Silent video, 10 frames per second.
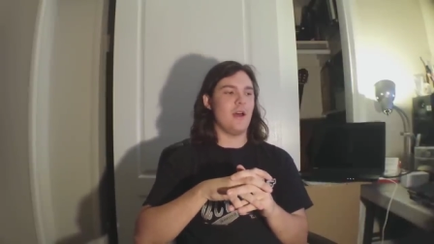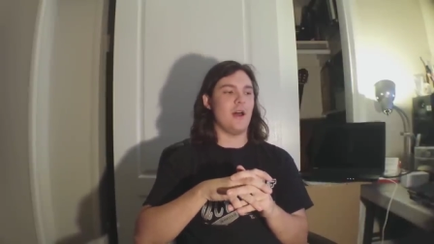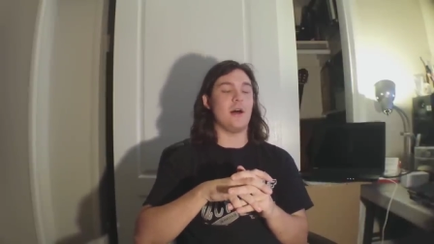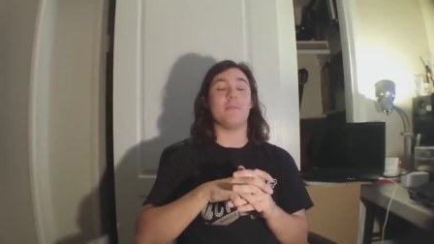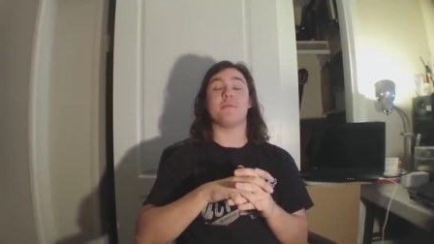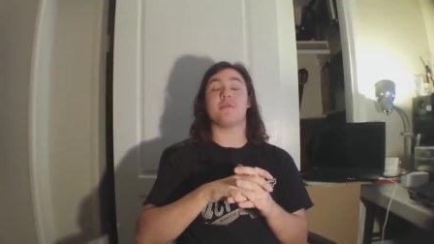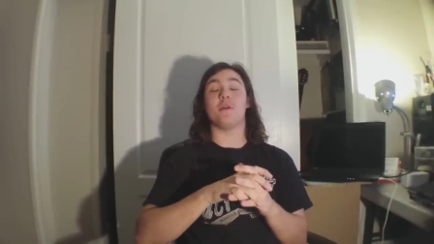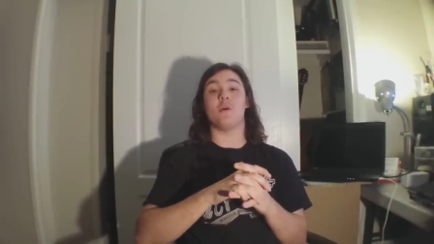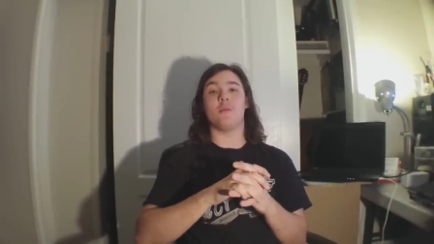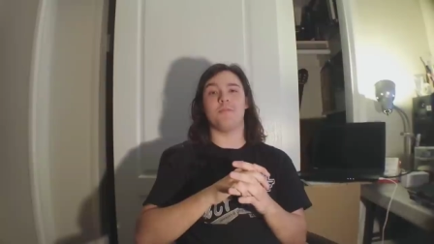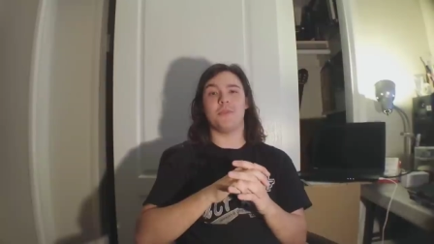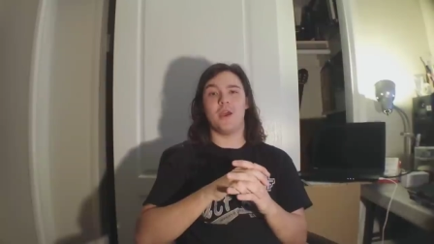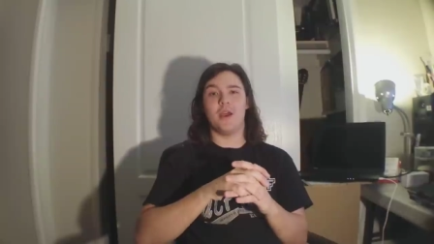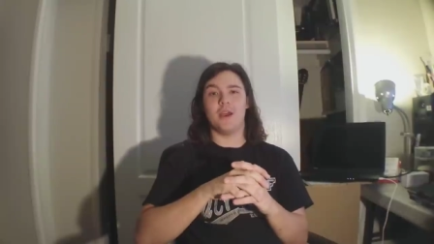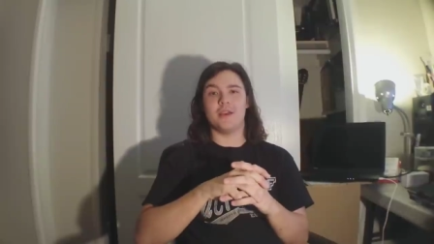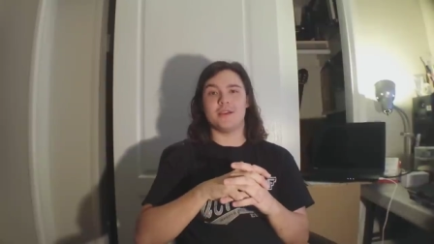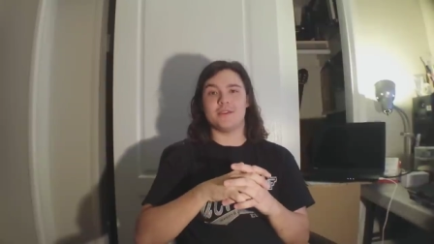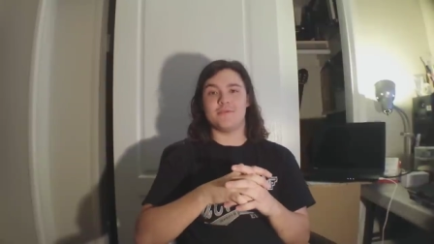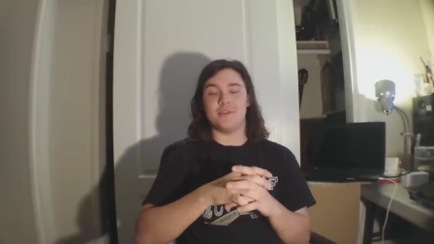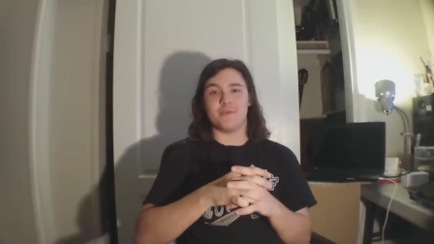Um, so,
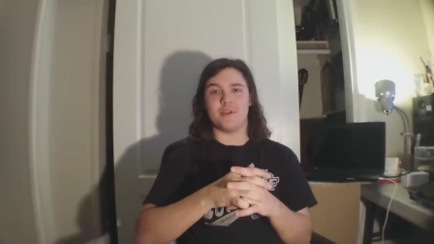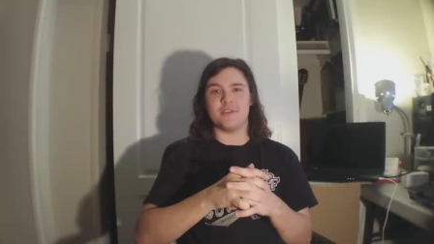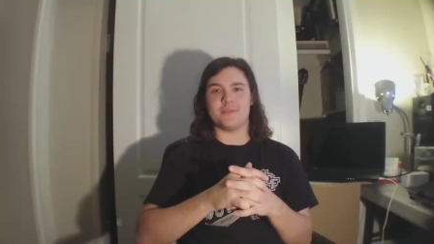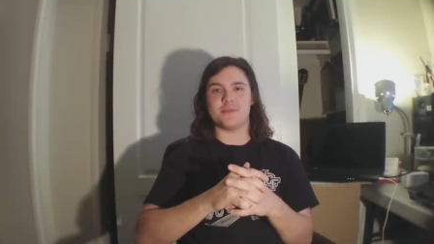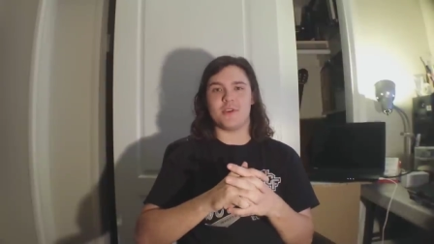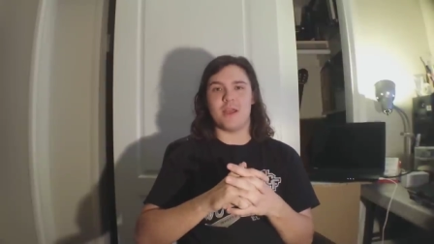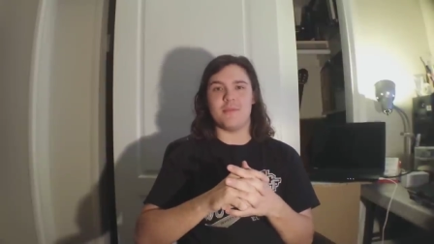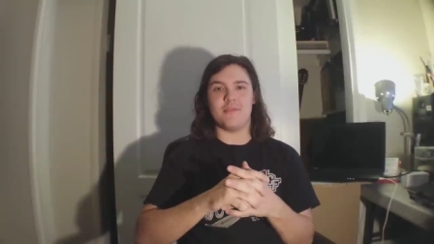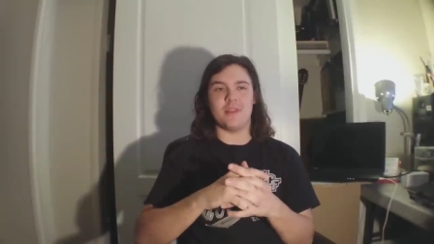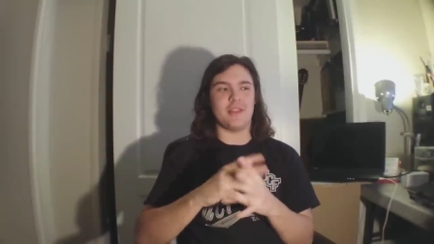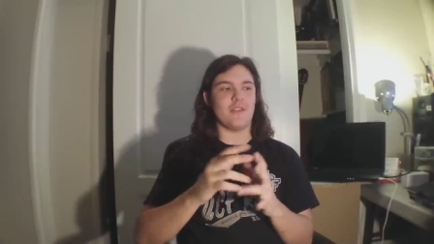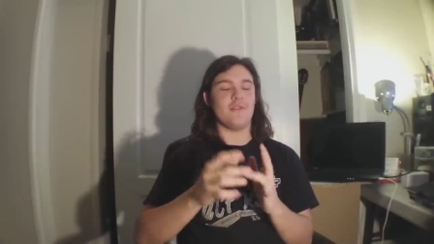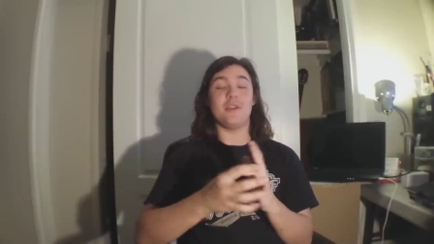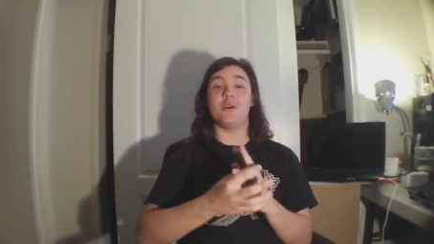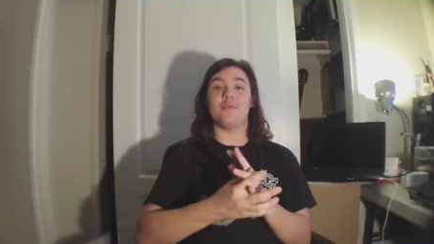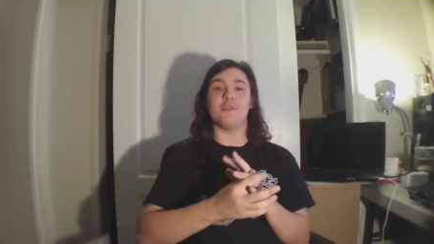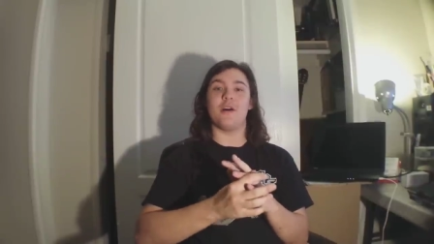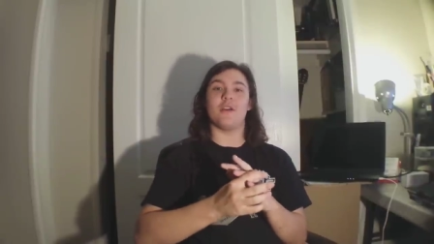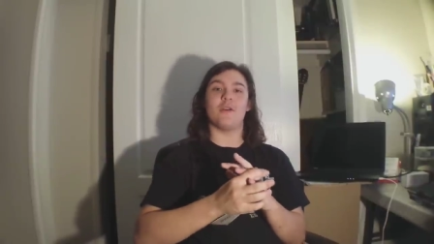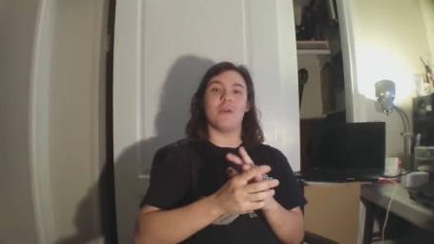feel free to subscribe if you like this video. If you're
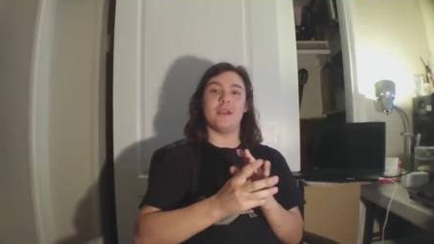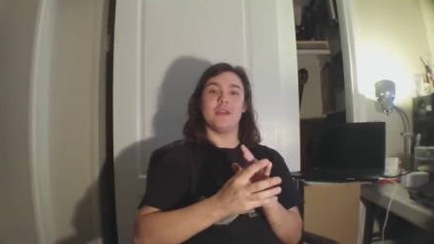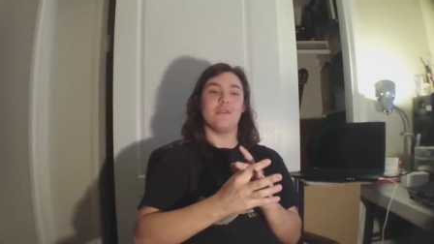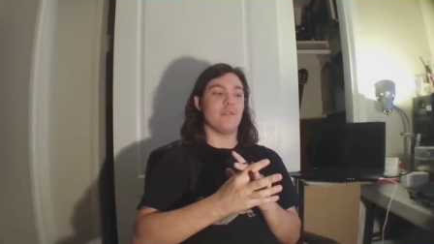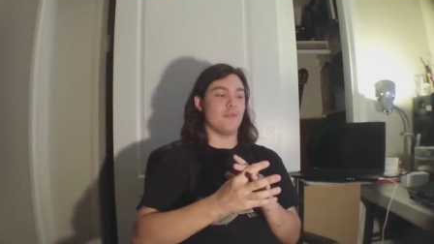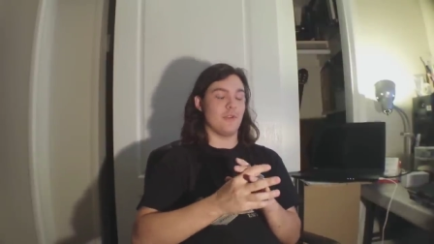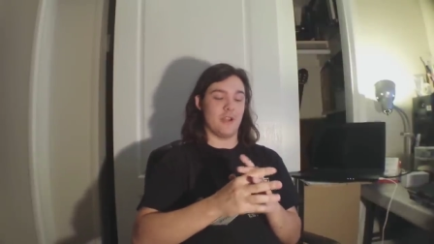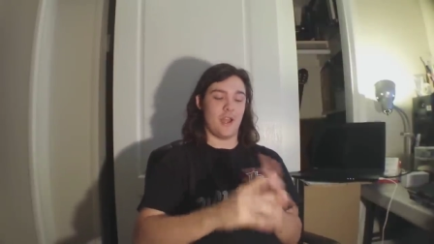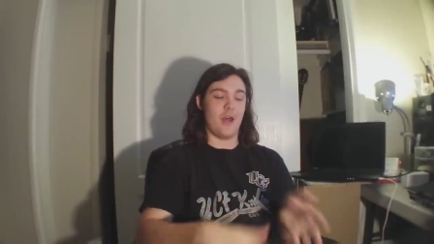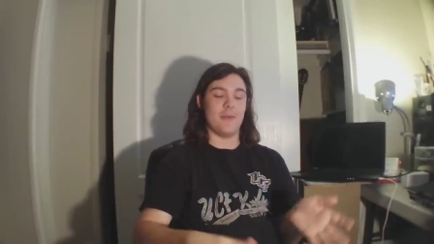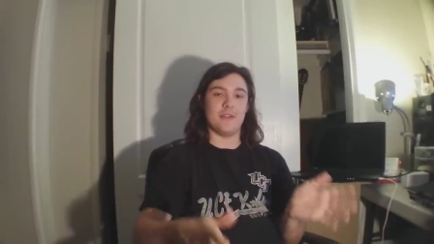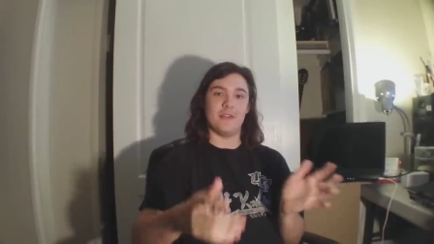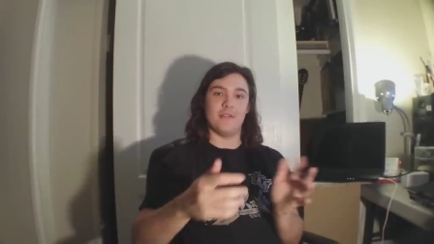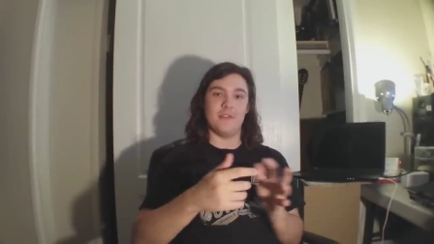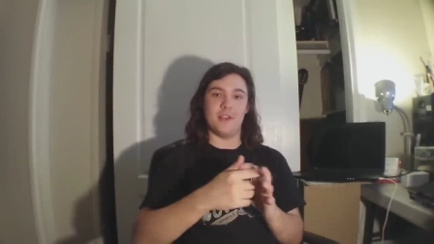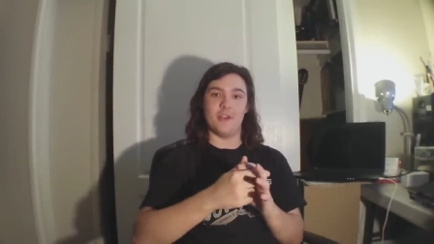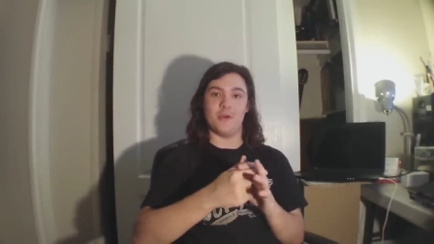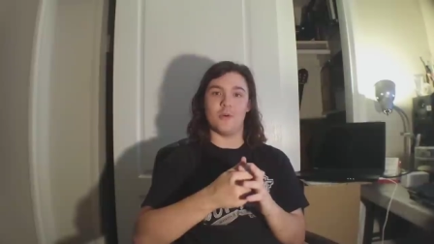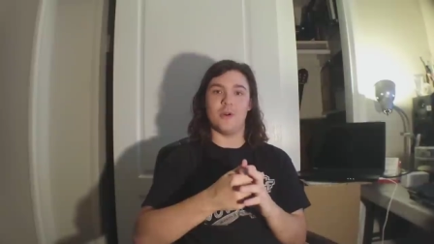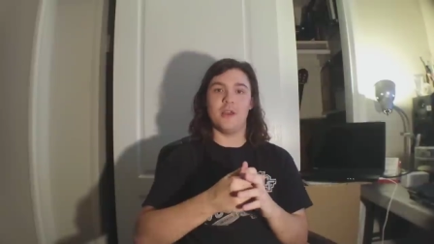not already, feel free to comment in the
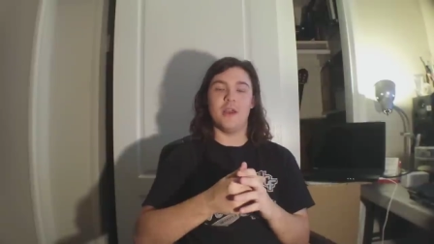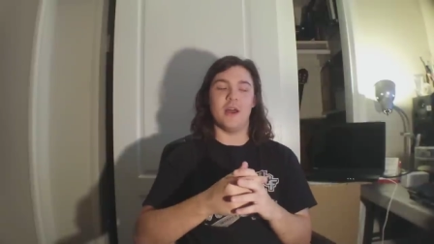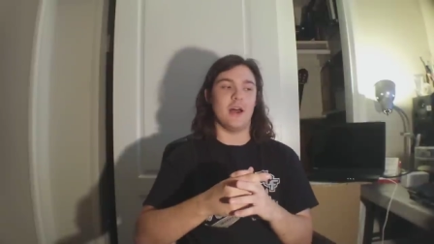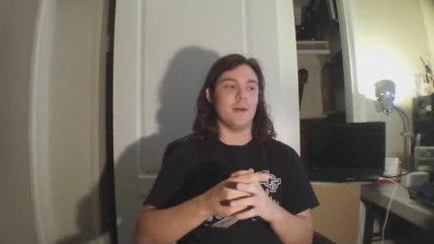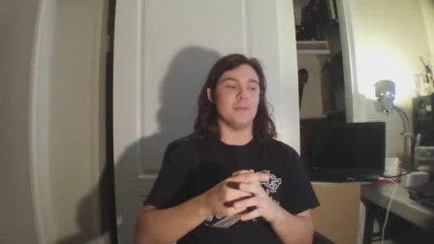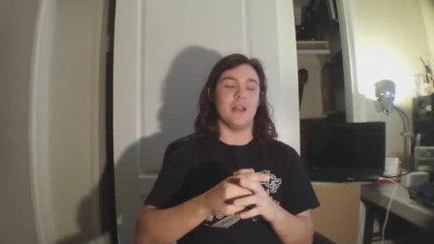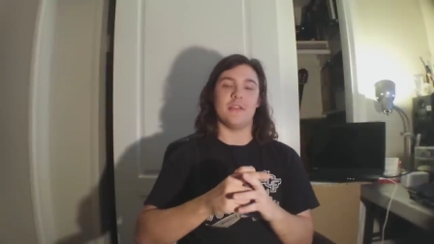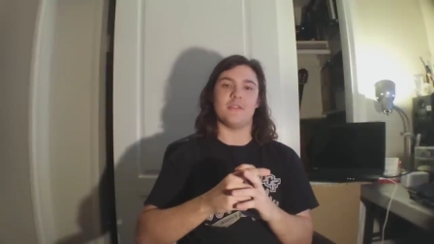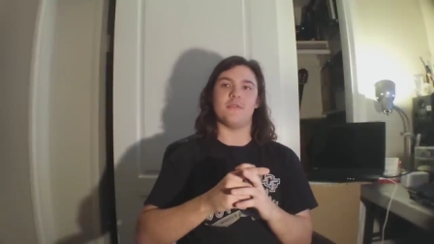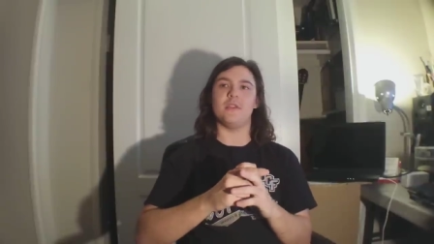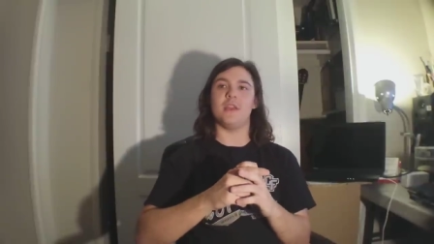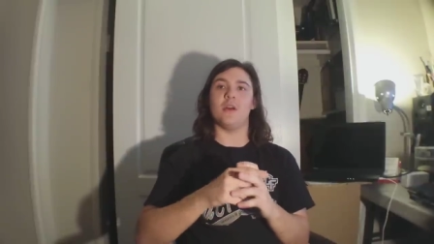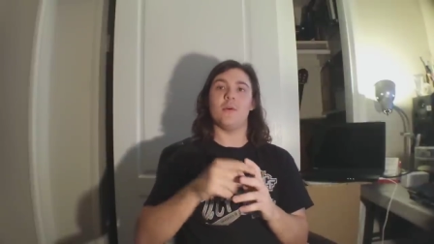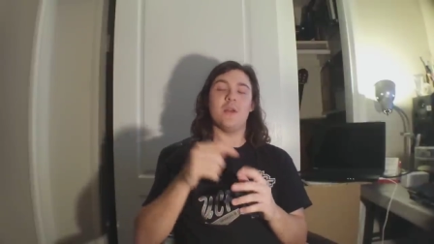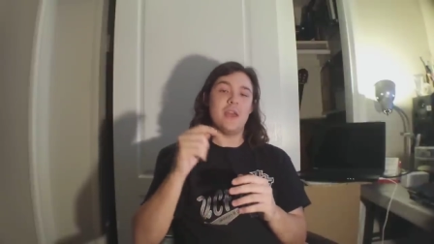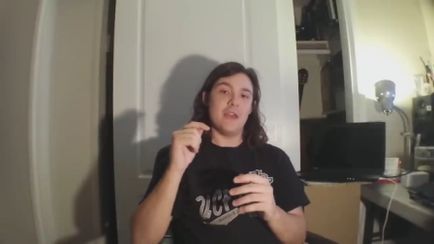video, um, like this video.